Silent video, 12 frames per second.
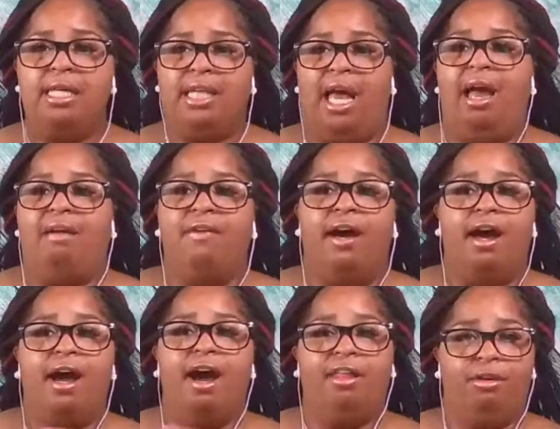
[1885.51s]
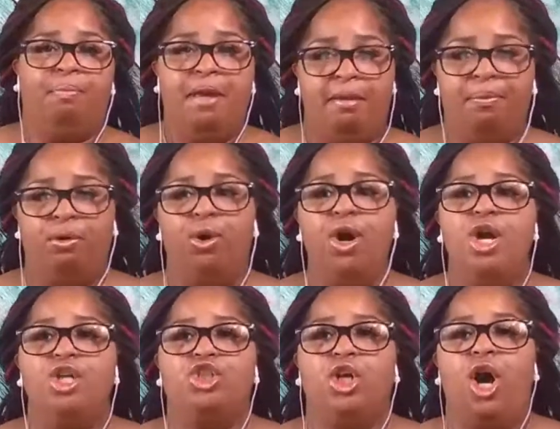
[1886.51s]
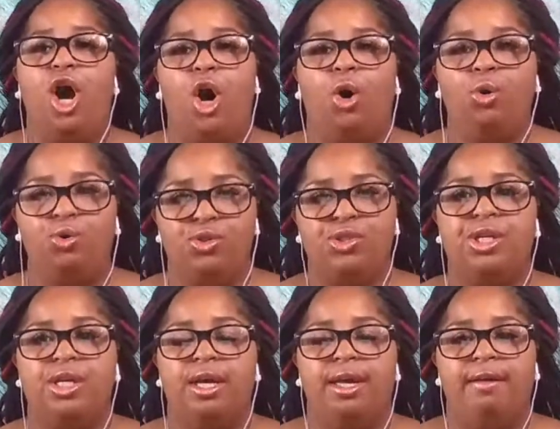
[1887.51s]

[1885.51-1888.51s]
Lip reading: to have other people to host